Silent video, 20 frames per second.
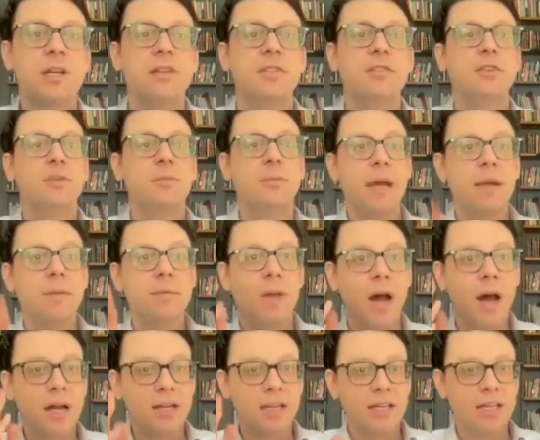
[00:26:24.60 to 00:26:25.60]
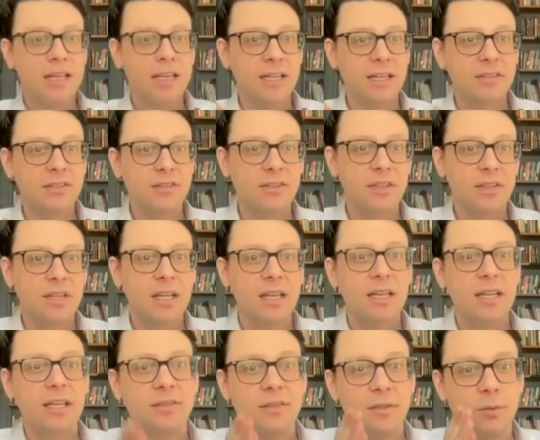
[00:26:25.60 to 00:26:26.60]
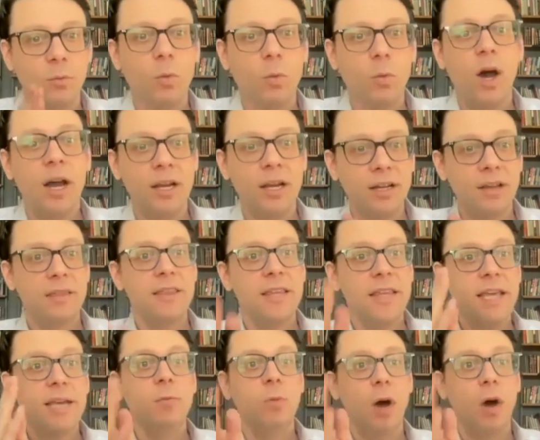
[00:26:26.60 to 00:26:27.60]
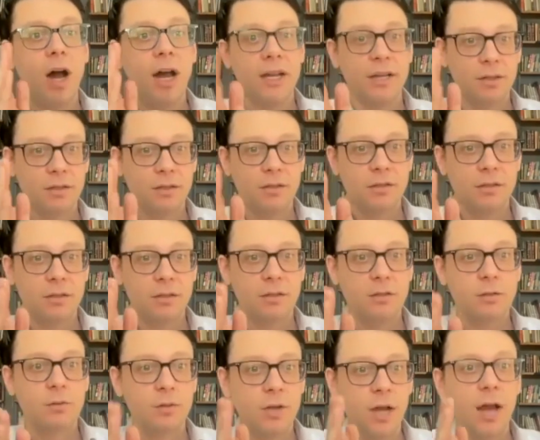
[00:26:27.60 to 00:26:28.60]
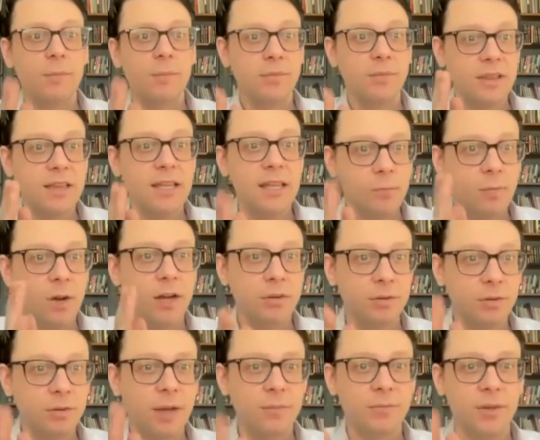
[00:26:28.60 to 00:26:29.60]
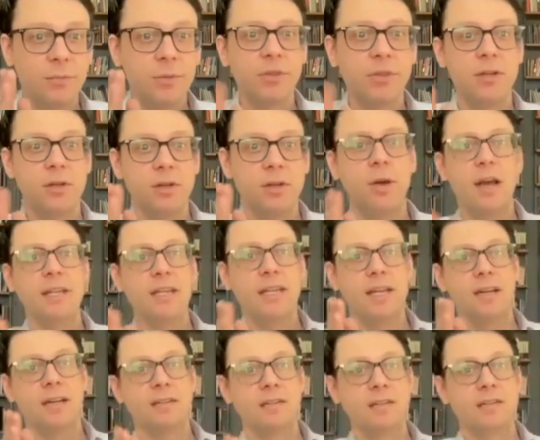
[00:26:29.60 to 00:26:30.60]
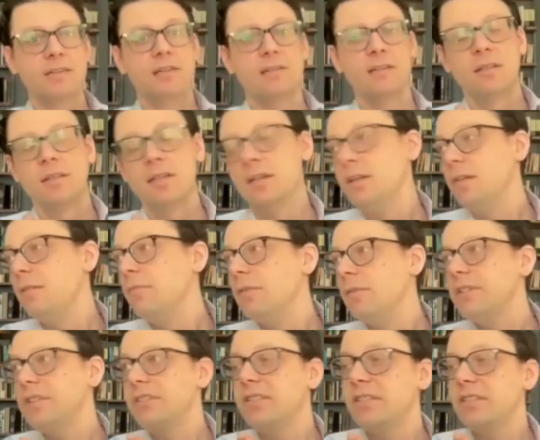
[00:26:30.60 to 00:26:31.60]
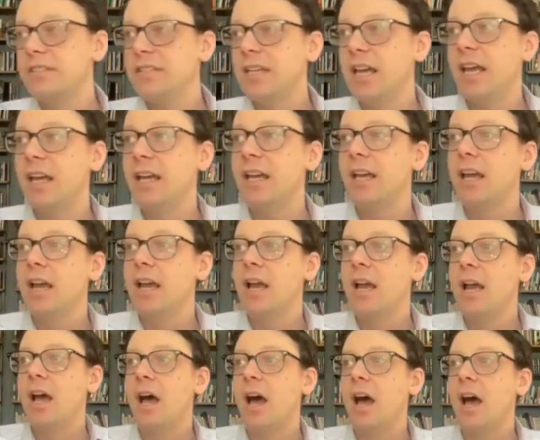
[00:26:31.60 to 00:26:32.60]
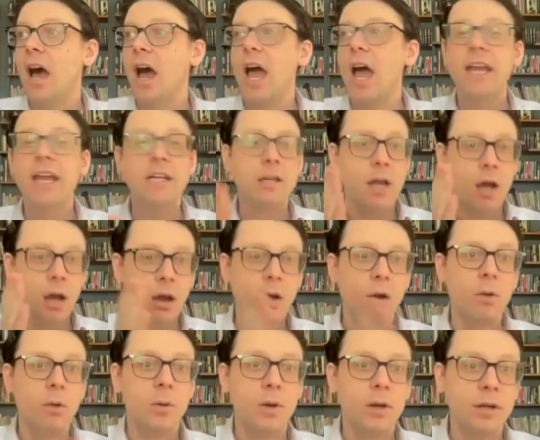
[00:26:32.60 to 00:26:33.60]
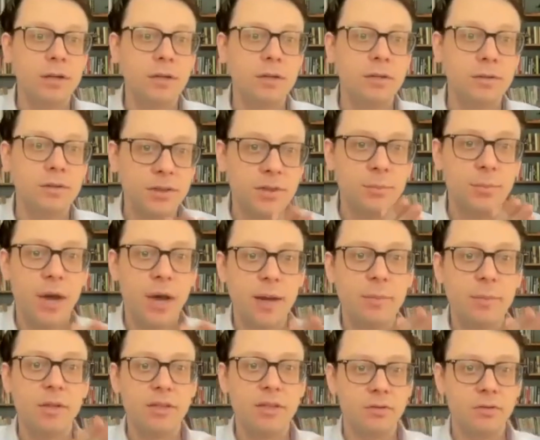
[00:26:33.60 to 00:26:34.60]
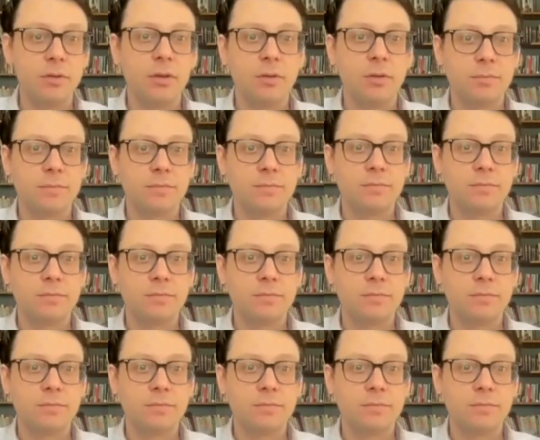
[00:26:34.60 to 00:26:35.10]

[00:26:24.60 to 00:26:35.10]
So Maimonides is the one who comes up with a new idea, which is to say, I know that the Bible is true,